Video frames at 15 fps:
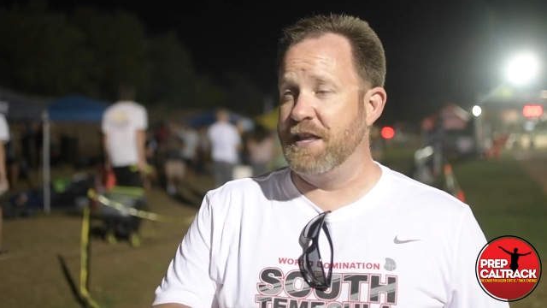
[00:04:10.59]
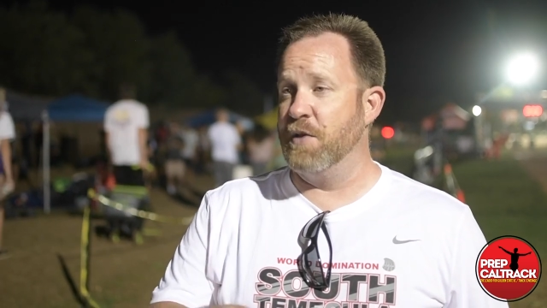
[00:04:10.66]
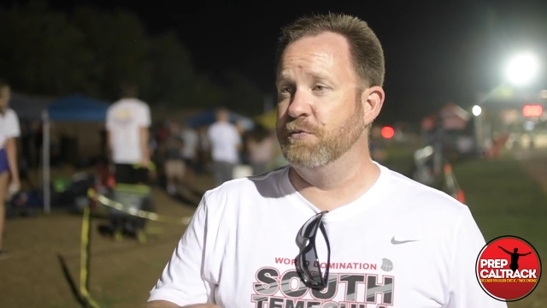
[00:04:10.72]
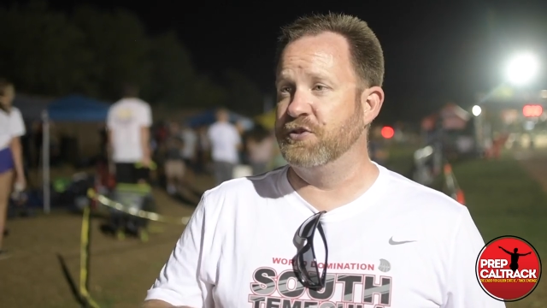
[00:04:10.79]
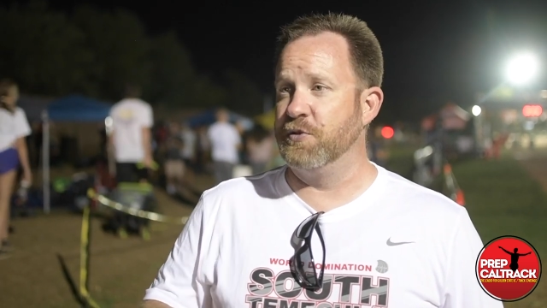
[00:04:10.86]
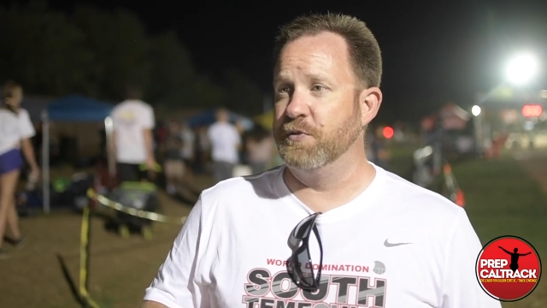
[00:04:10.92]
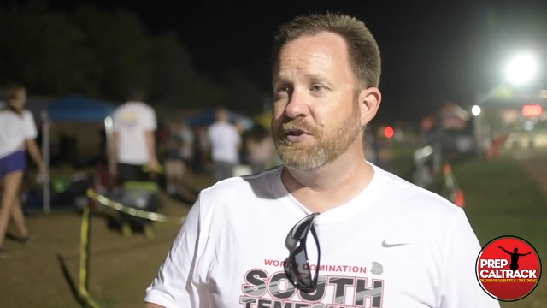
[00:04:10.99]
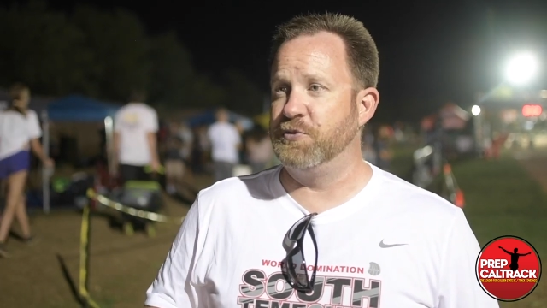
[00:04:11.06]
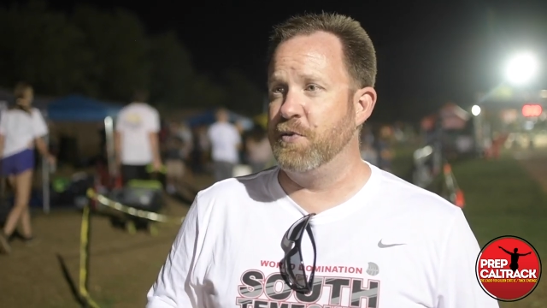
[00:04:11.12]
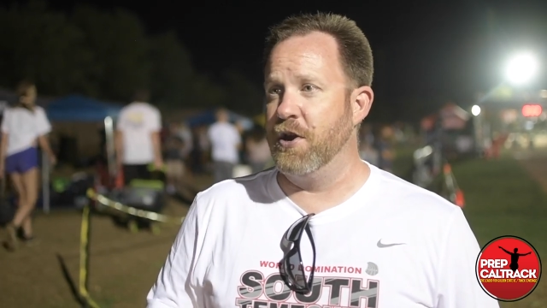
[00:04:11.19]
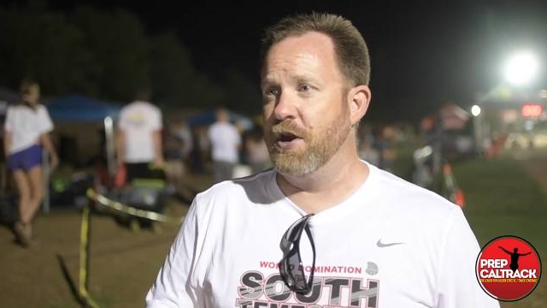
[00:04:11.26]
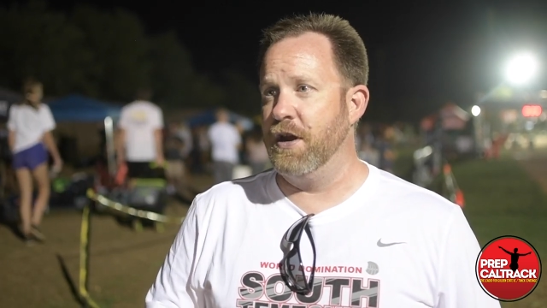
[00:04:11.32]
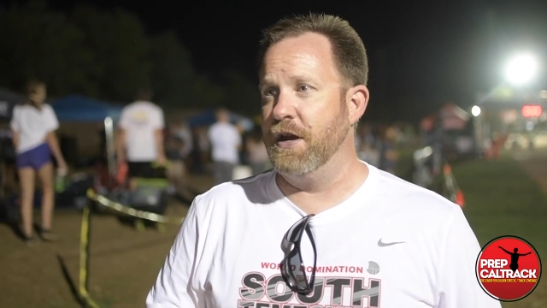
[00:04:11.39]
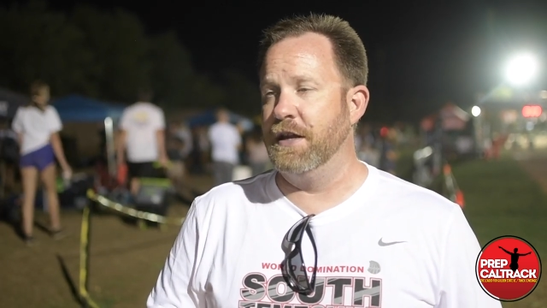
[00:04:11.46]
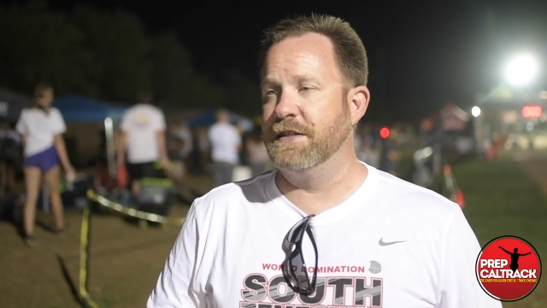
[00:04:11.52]
them some
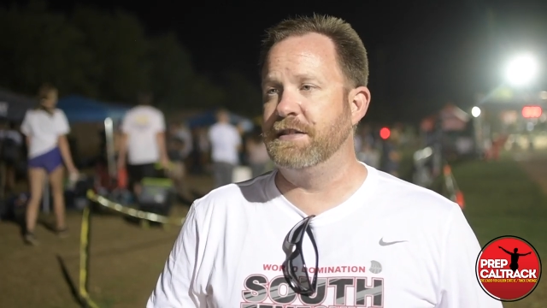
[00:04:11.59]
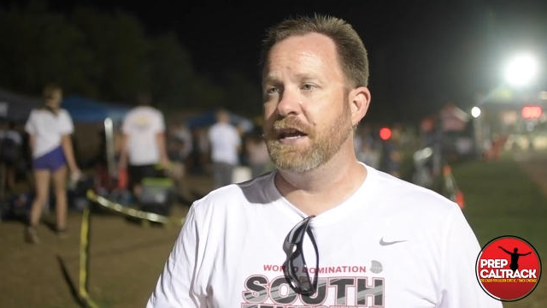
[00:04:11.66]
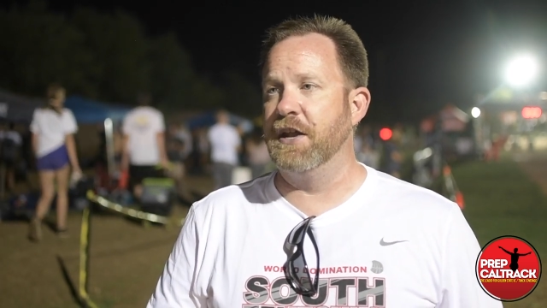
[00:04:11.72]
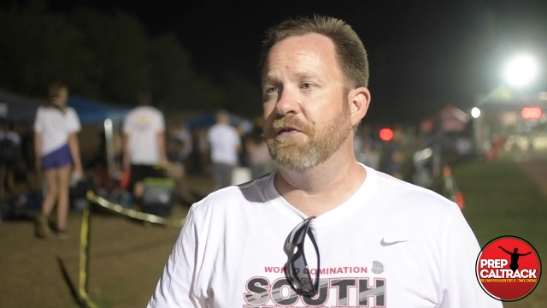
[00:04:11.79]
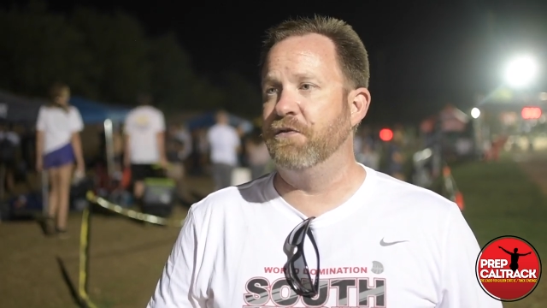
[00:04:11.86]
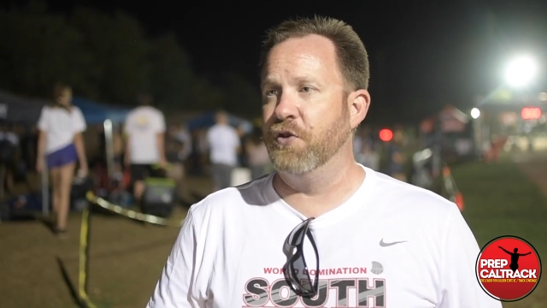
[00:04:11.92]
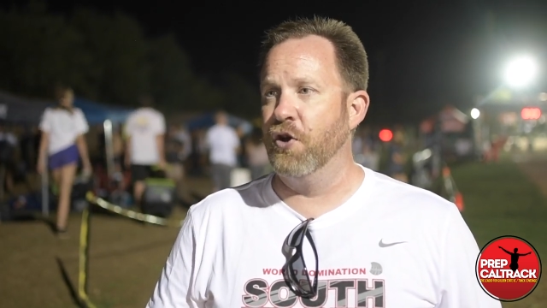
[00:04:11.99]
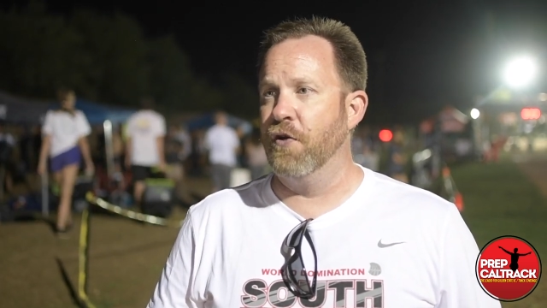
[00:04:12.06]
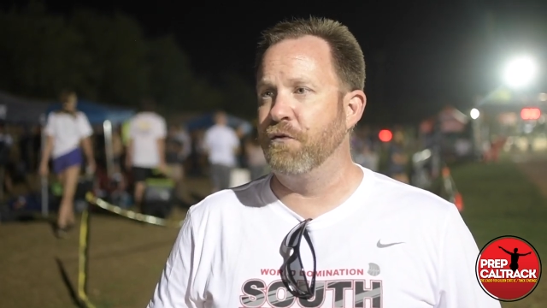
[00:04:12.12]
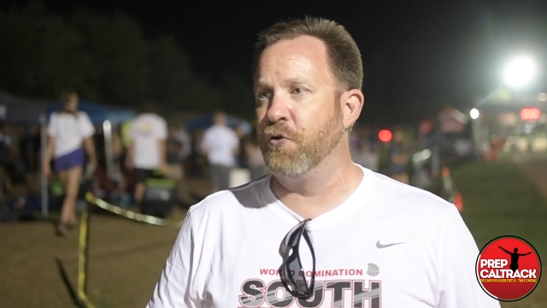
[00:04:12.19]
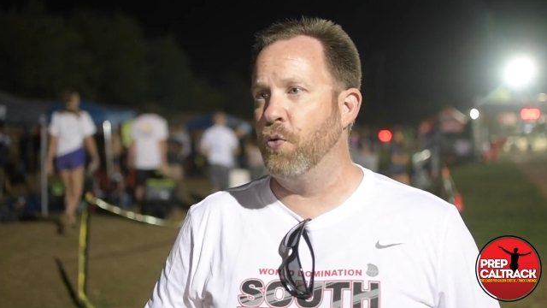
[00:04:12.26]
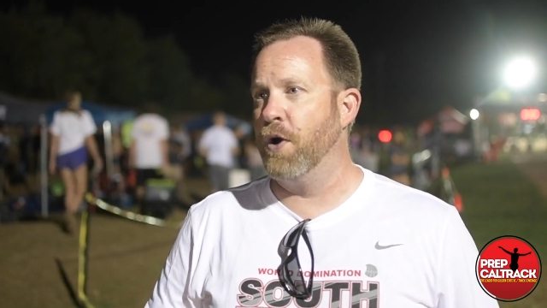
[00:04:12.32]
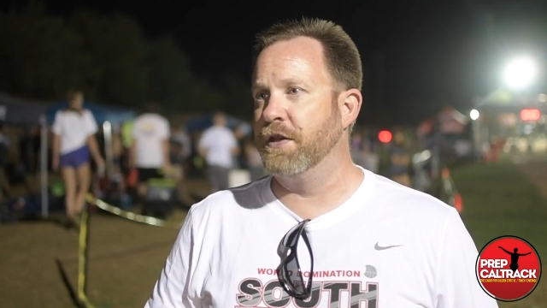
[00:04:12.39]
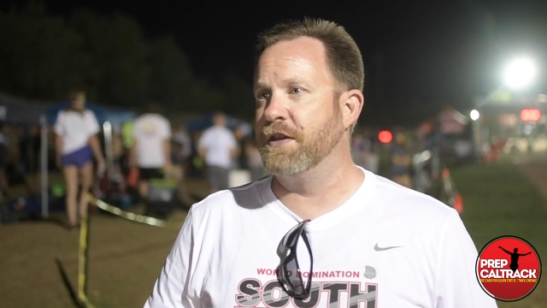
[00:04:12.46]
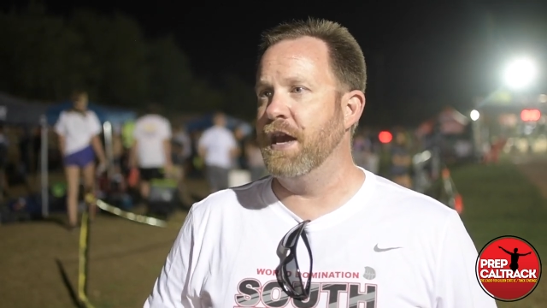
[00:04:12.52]
experience, get a feel
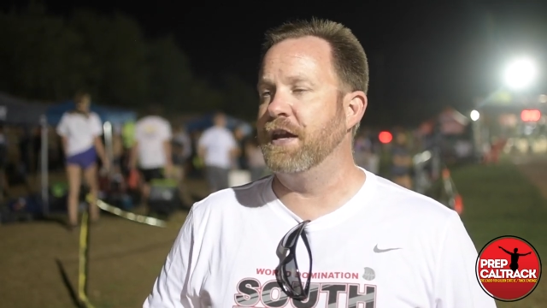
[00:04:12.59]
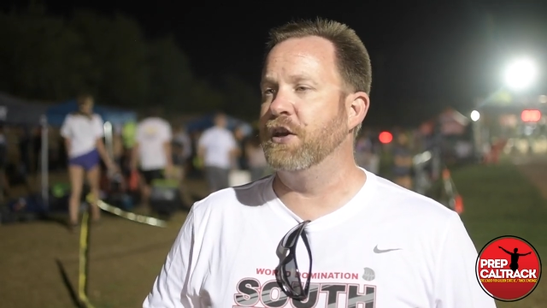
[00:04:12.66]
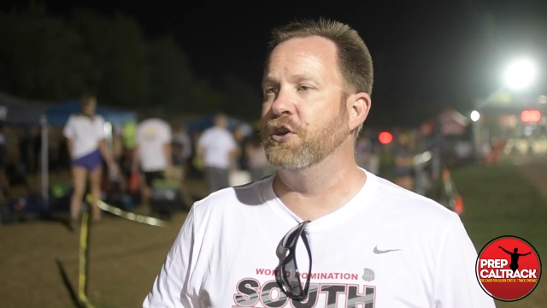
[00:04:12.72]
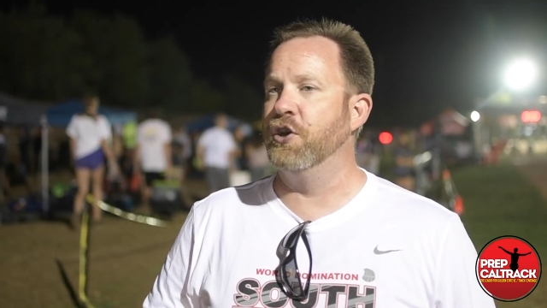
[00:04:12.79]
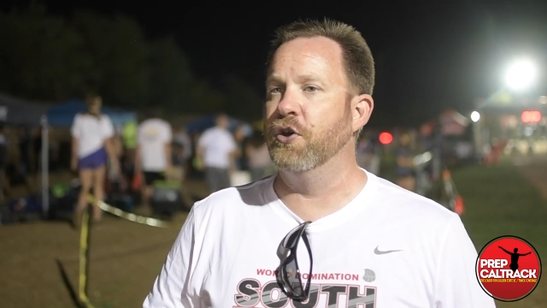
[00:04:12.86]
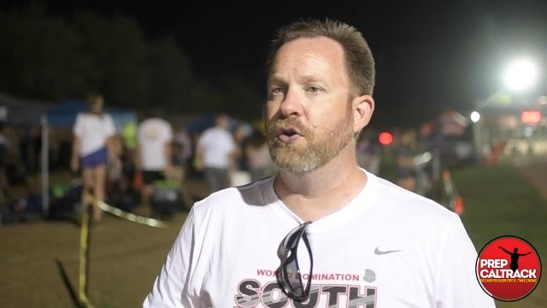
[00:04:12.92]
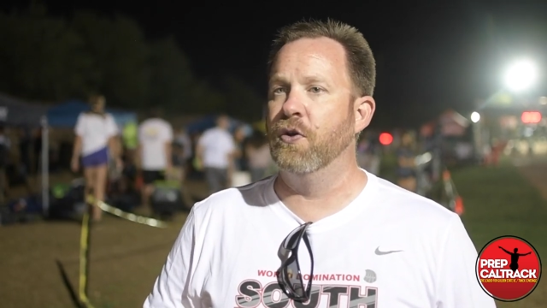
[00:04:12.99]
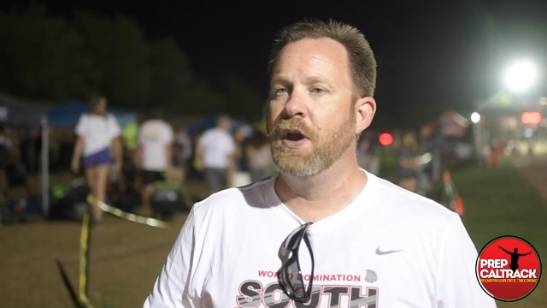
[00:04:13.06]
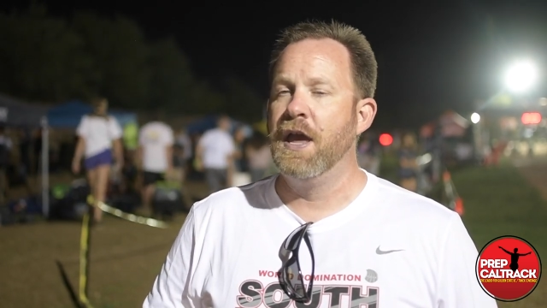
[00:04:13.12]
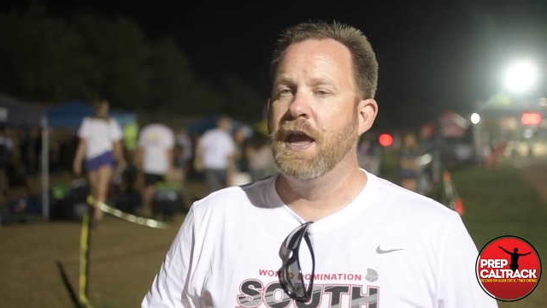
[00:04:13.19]
for what they can do.